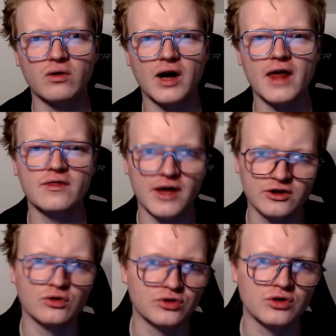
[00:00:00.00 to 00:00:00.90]
and then
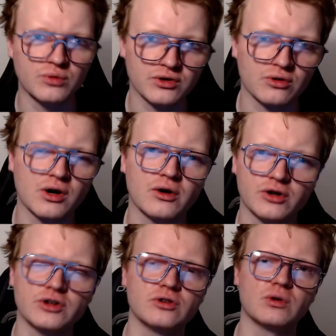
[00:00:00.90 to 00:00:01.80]
you'll do the Withering Wail and
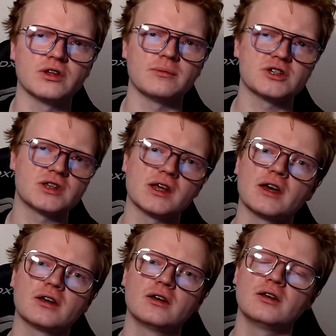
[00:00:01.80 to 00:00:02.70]
only do 1 damage to the egg.